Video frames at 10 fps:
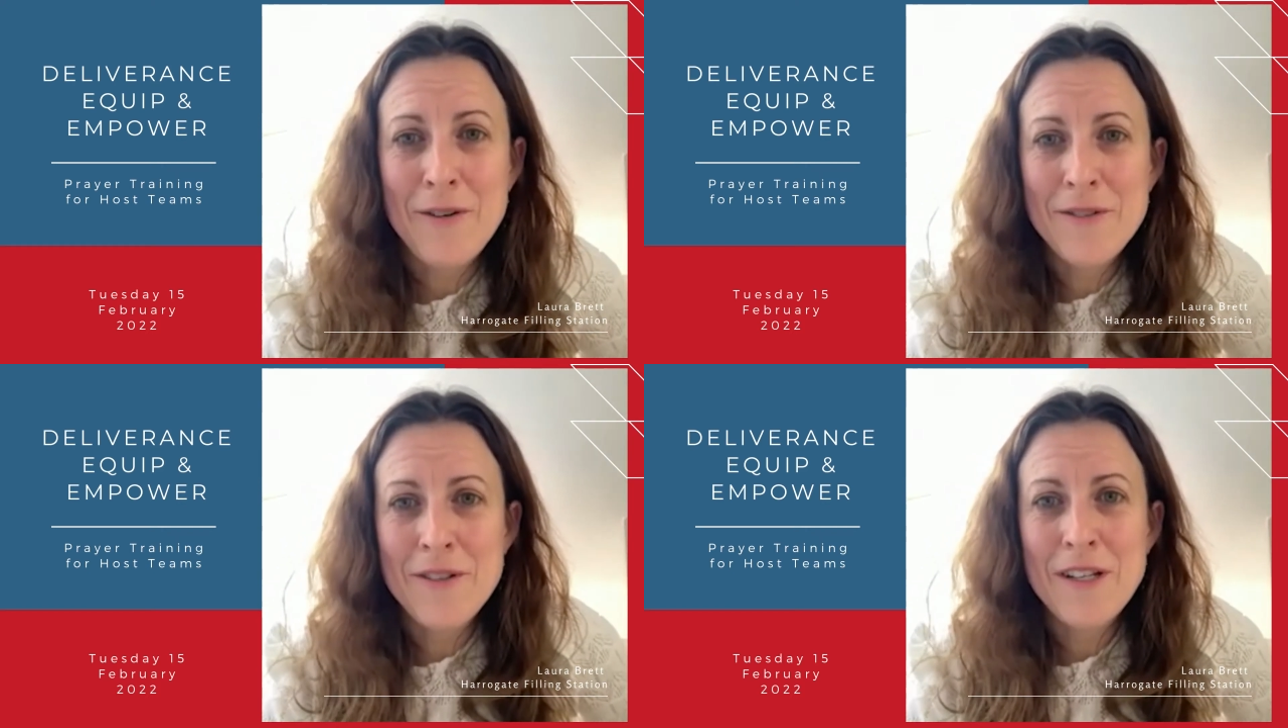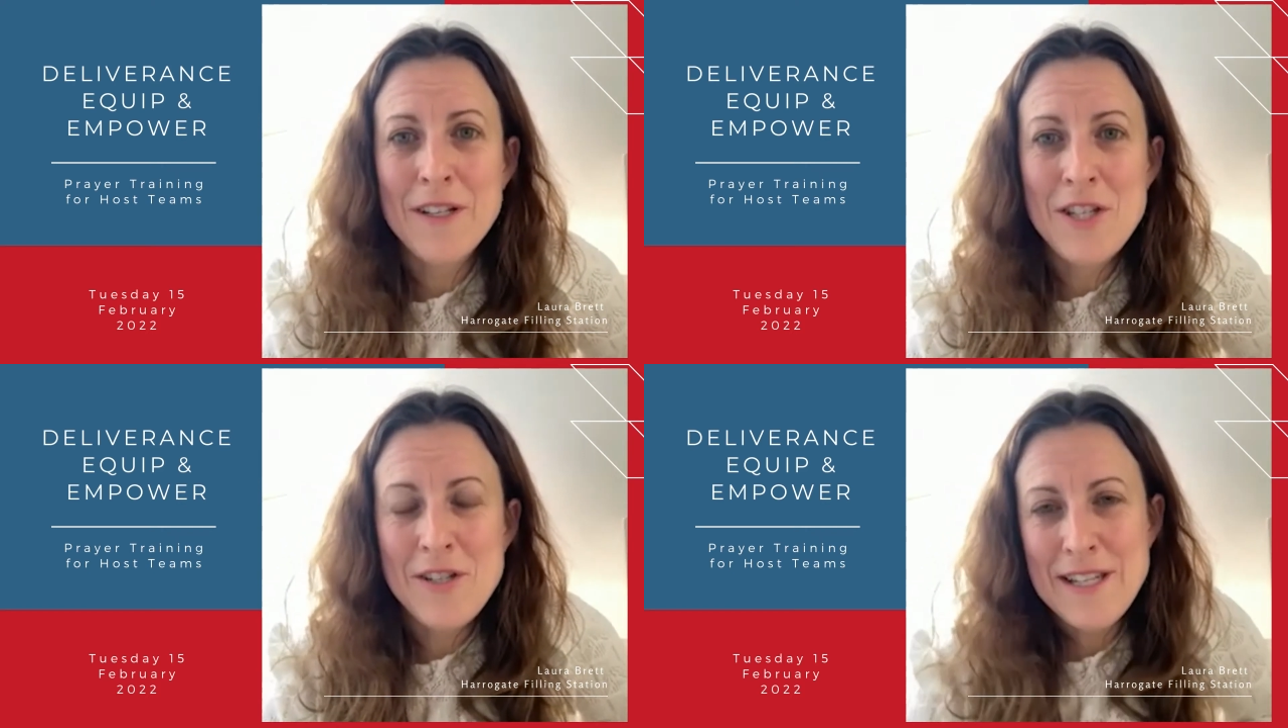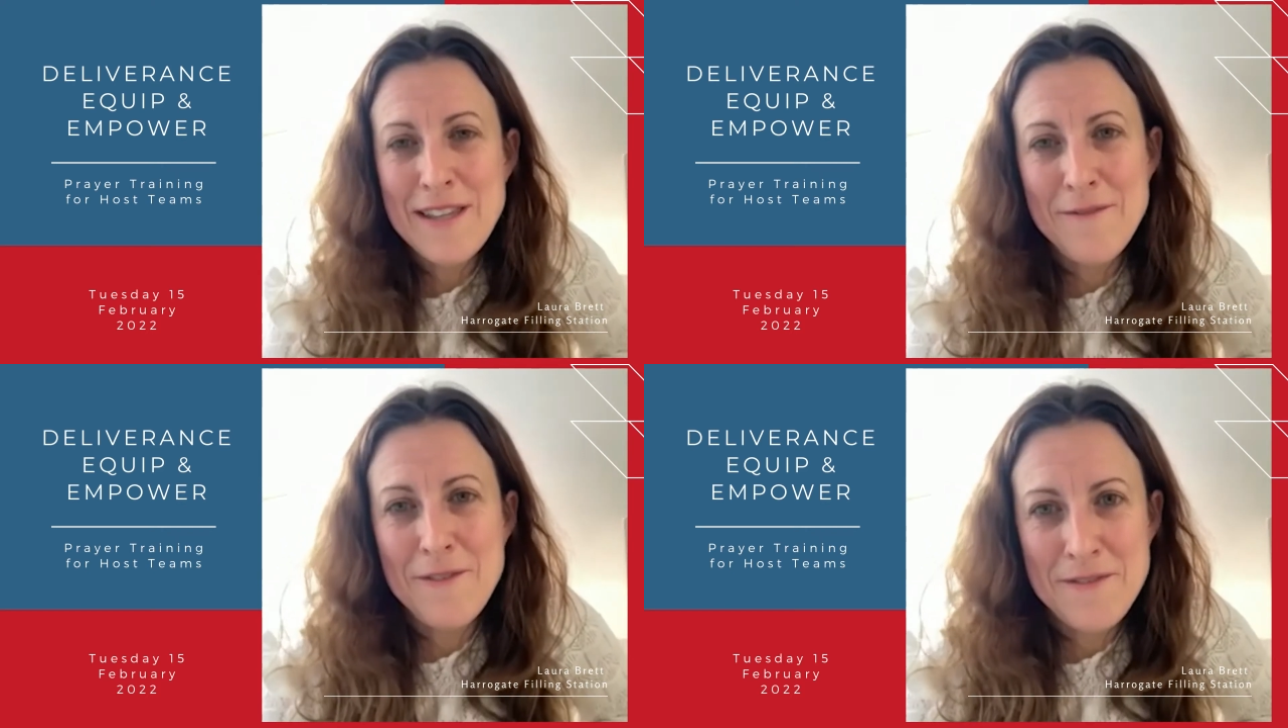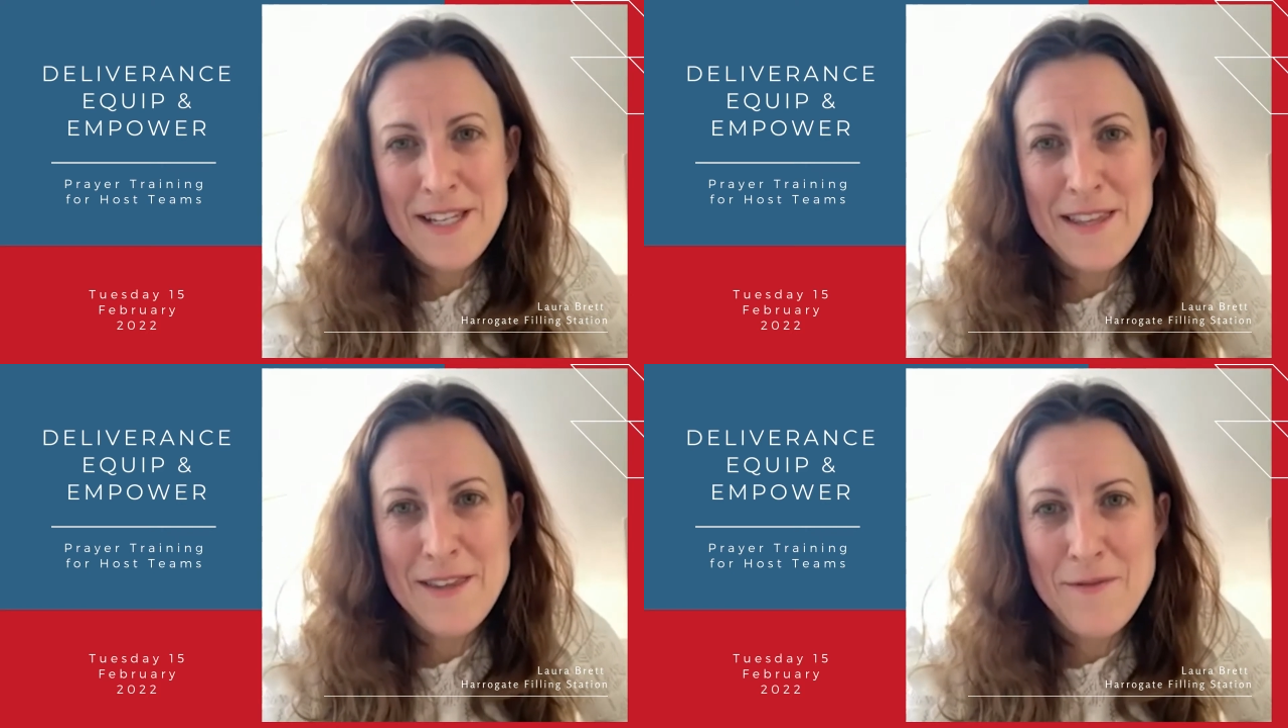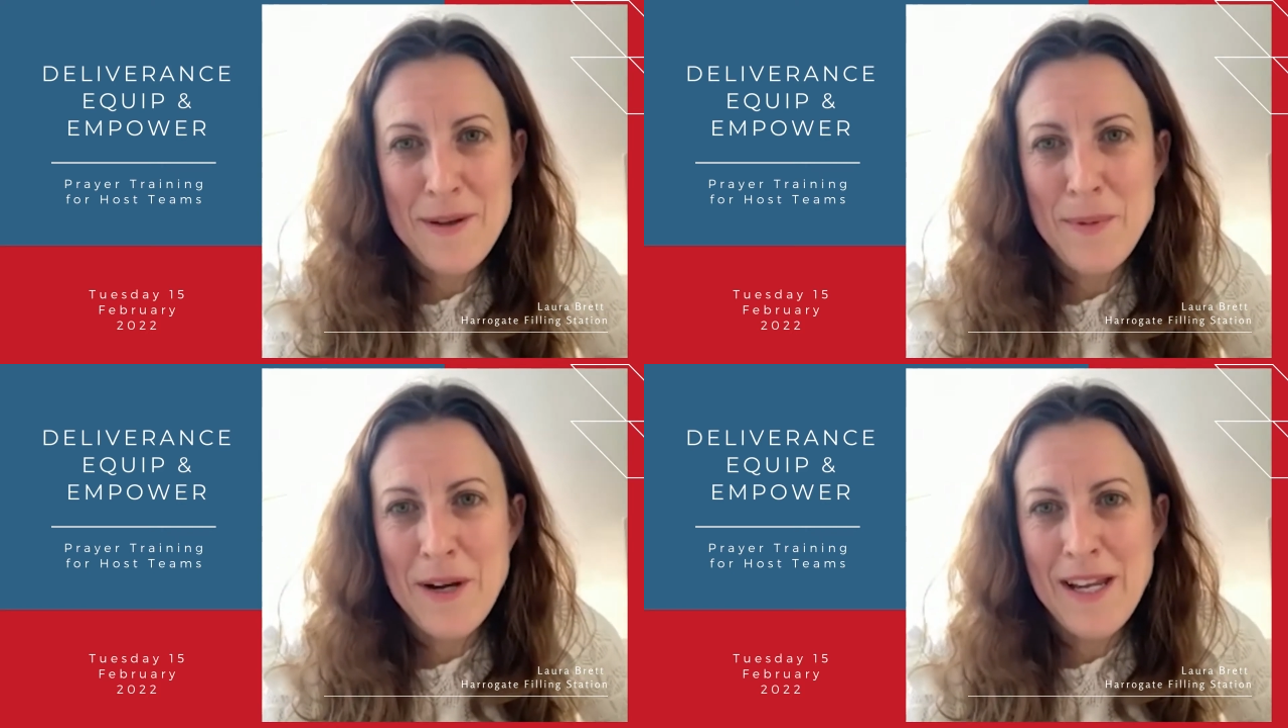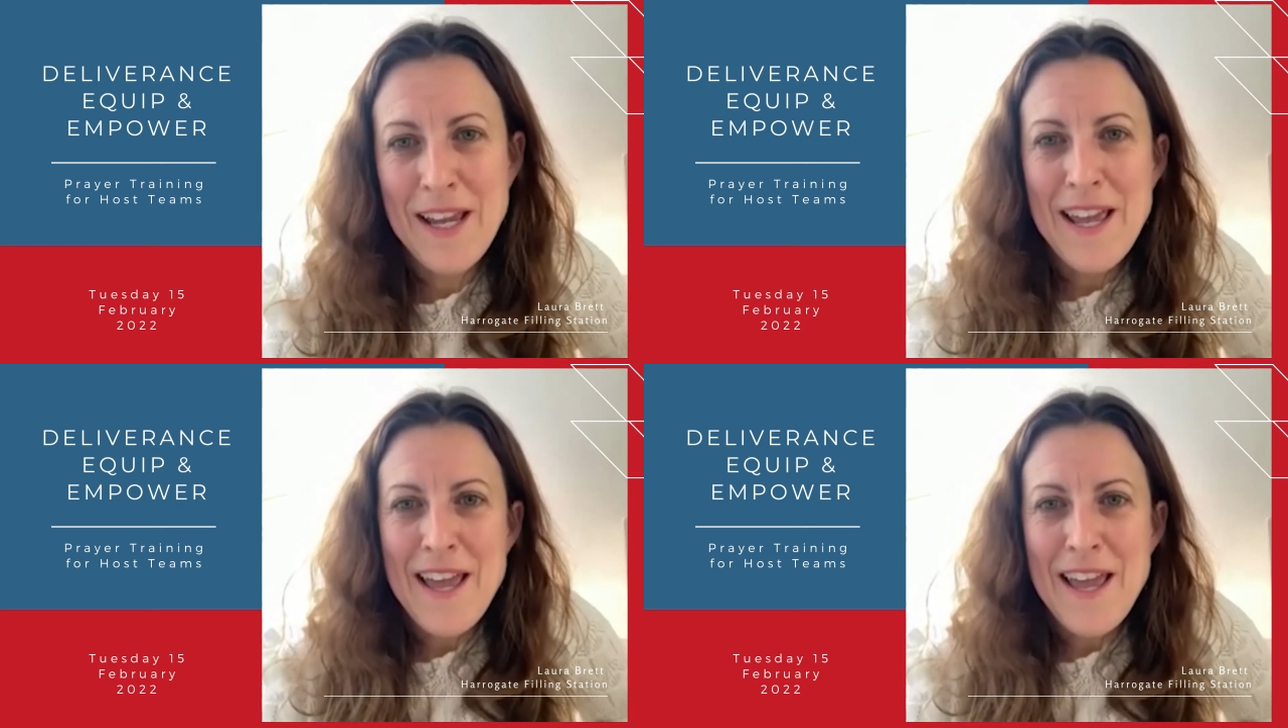on Tuesday, the 15th of February.